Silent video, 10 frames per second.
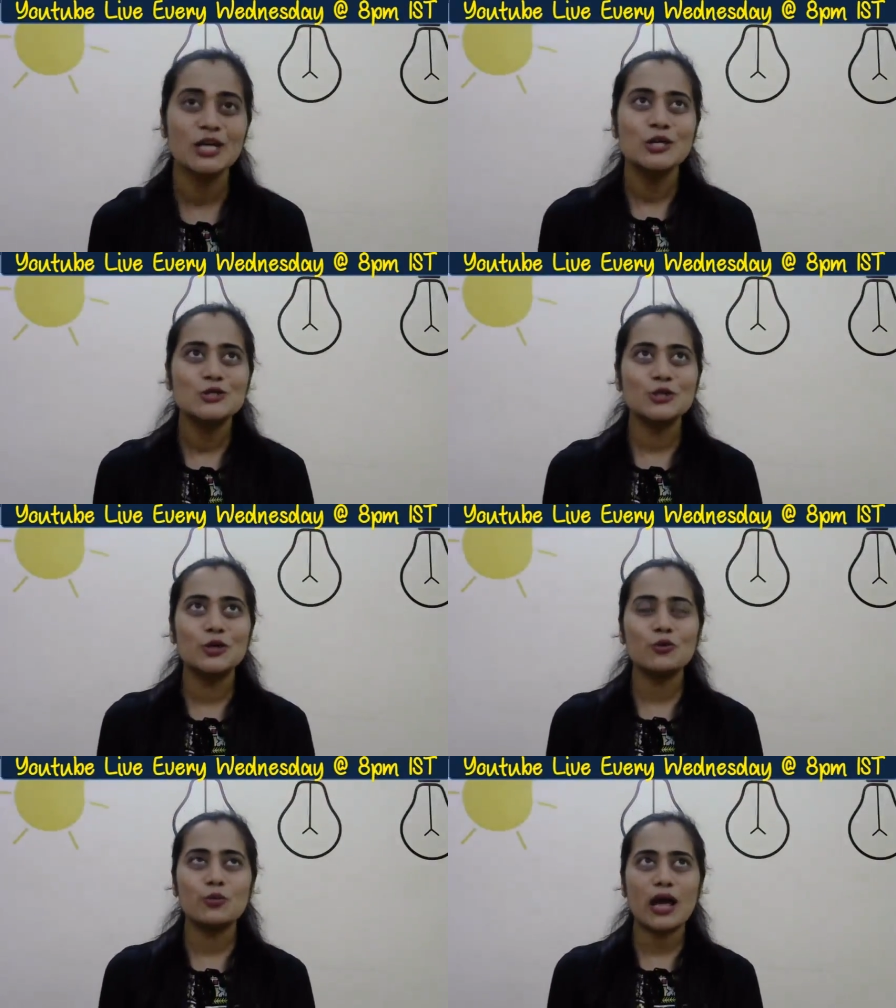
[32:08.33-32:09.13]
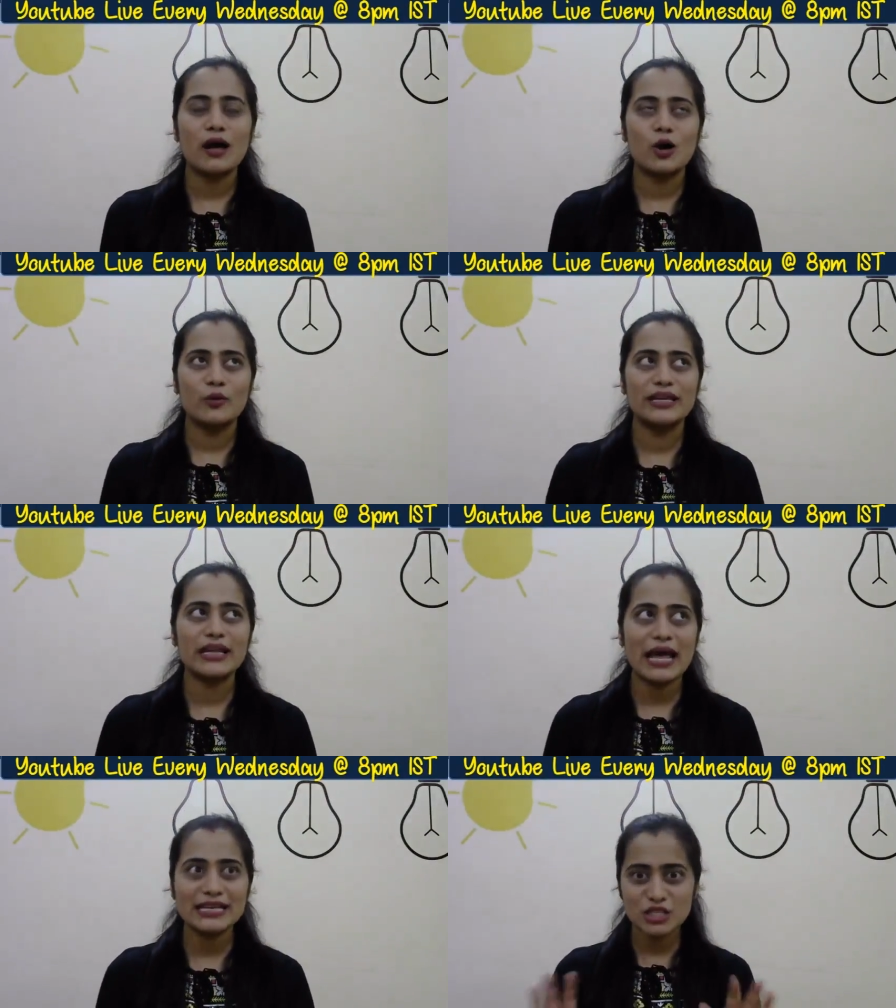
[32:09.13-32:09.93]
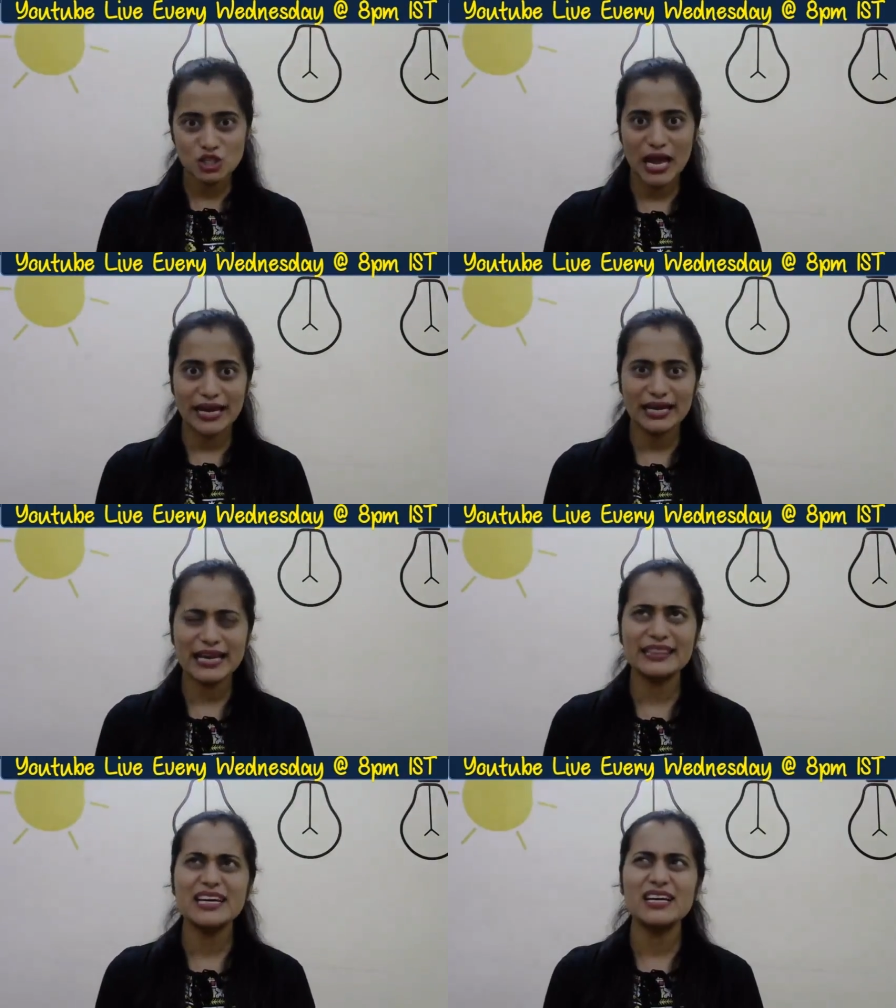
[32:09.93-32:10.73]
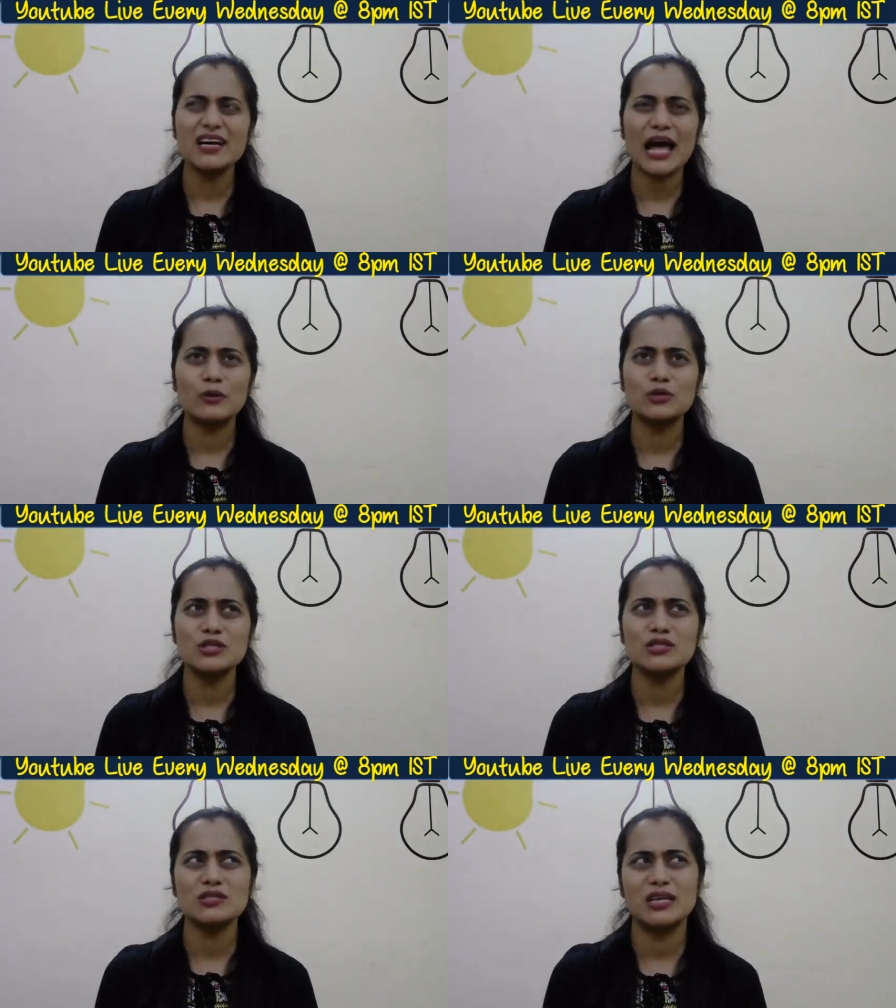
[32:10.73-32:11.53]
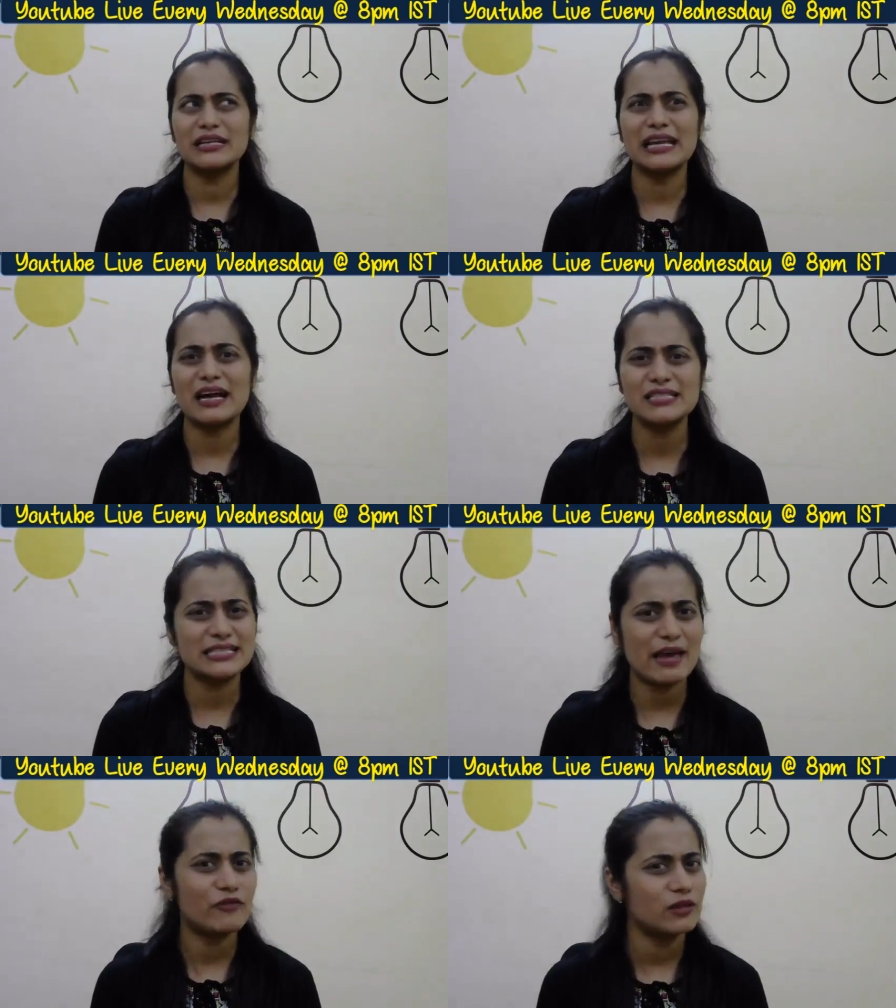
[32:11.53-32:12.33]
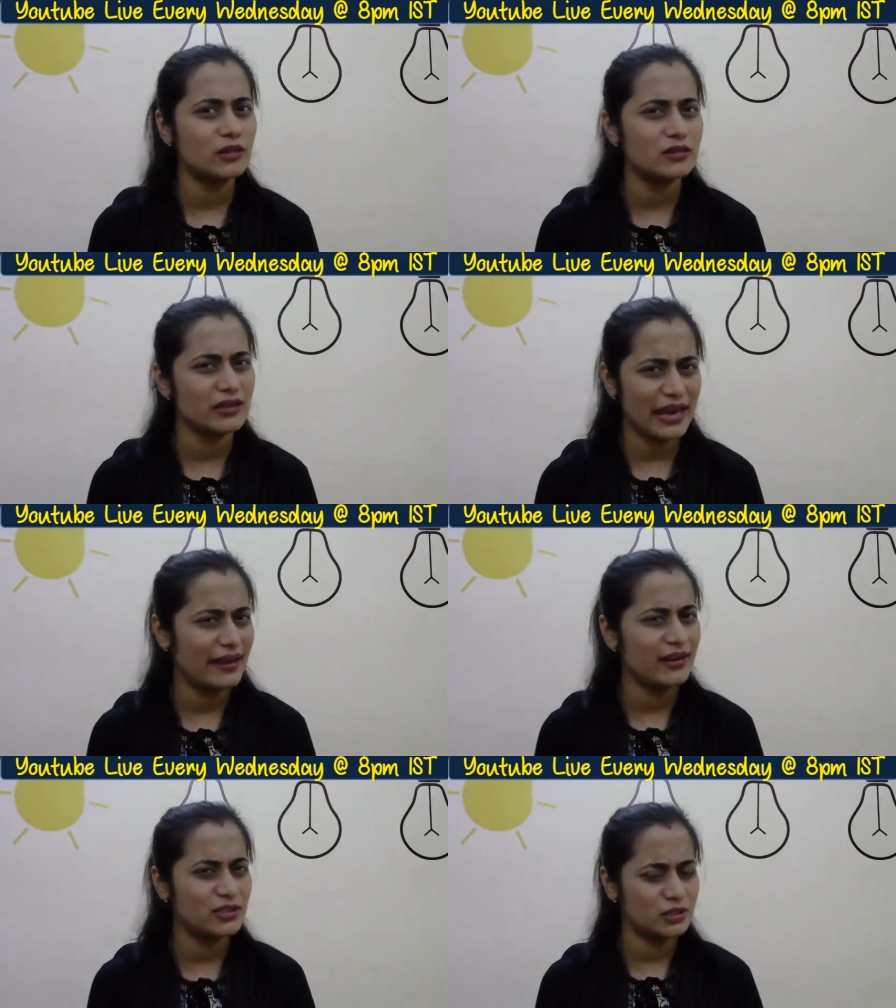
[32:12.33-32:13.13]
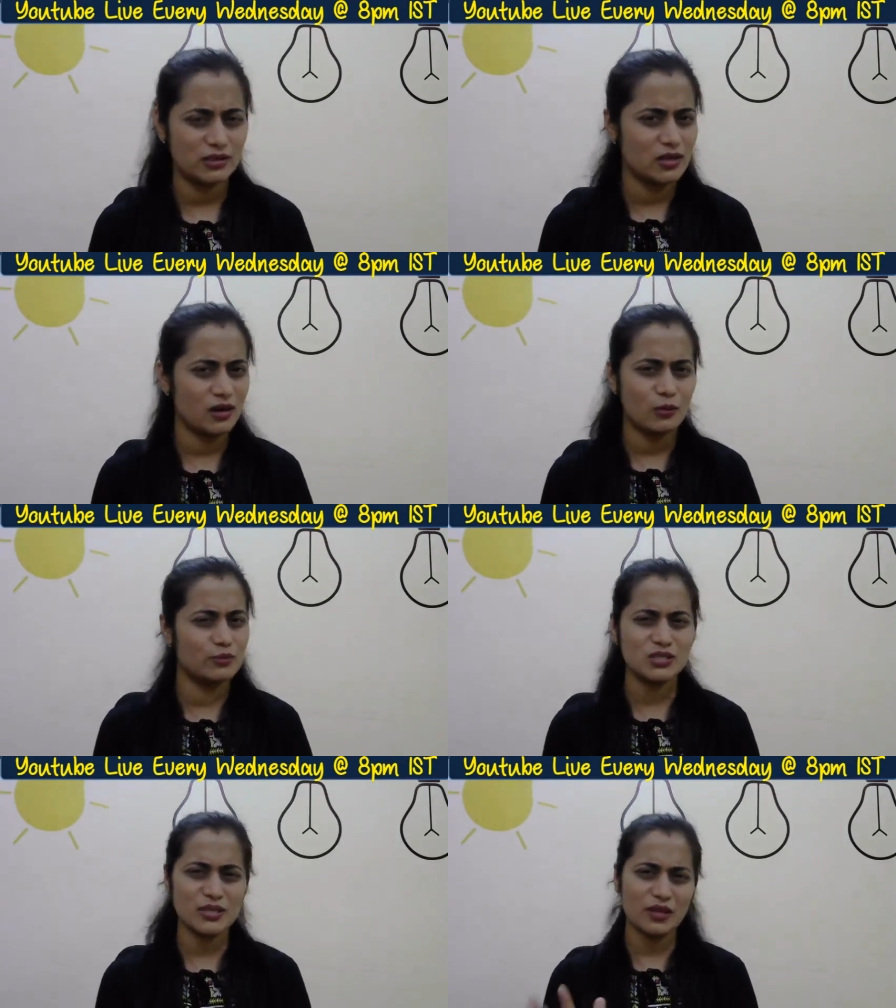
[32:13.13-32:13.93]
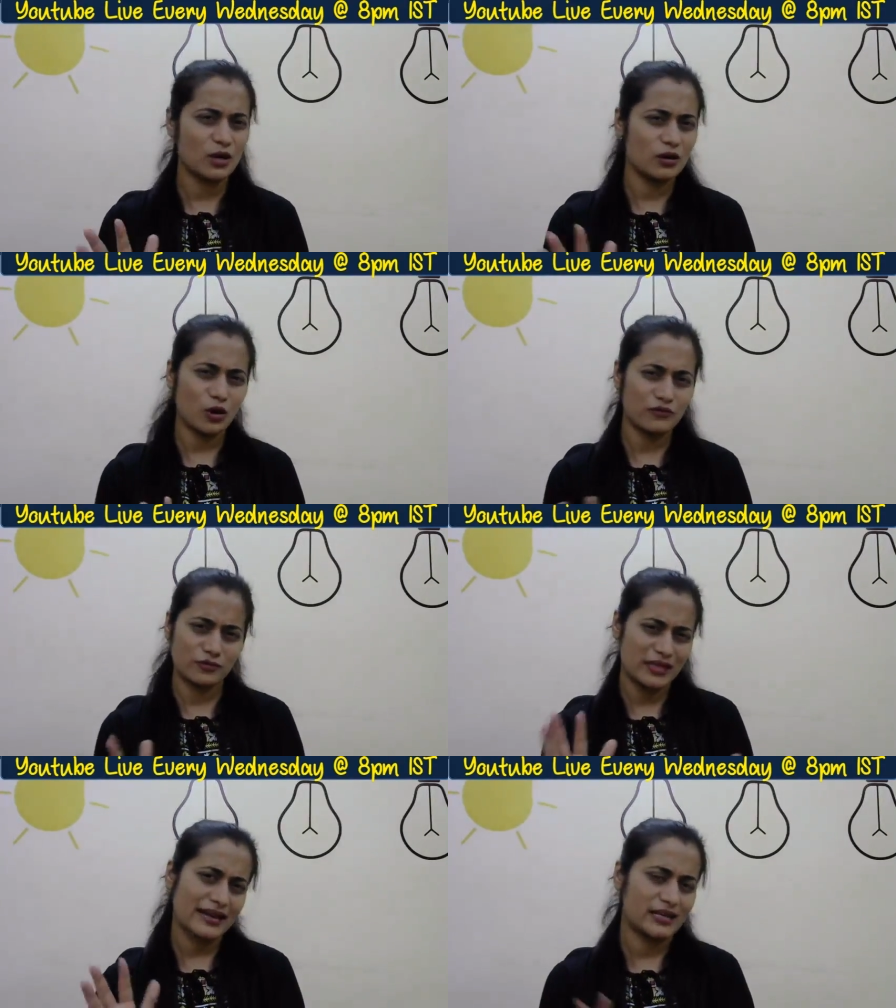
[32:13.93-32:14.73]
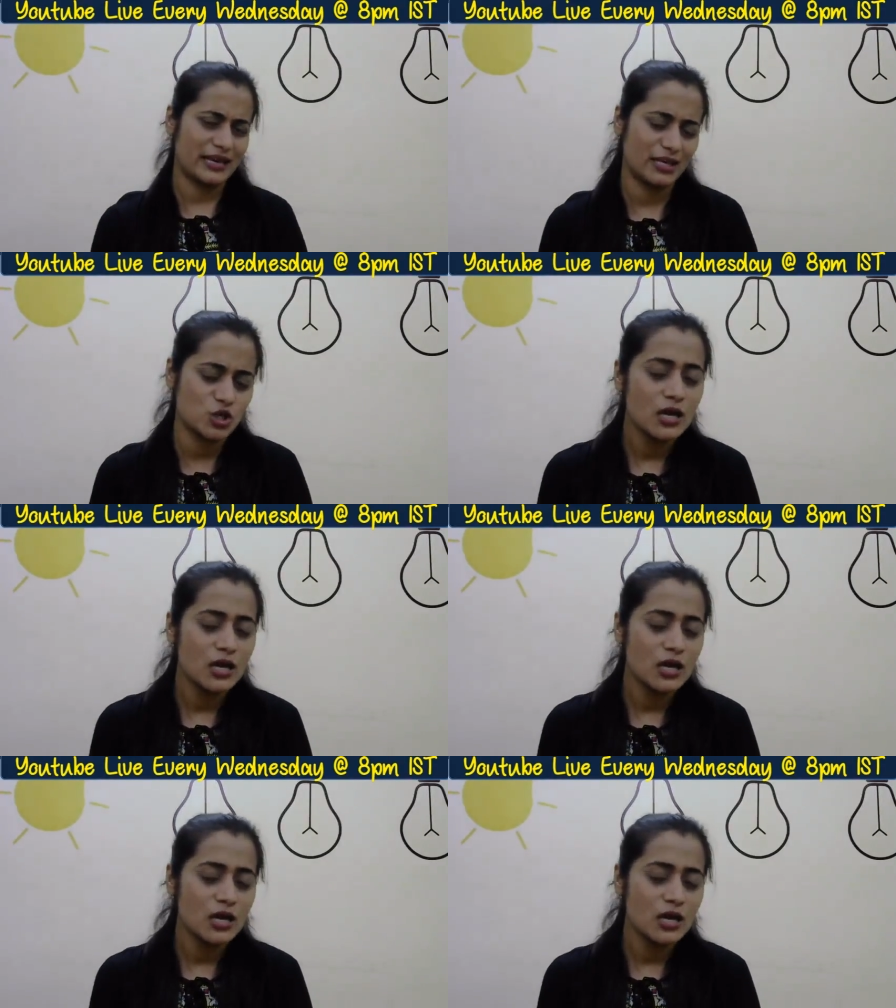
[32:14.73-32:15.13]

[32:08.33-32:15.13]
So when as a child, I think I was in class 7th, 8th, something of that age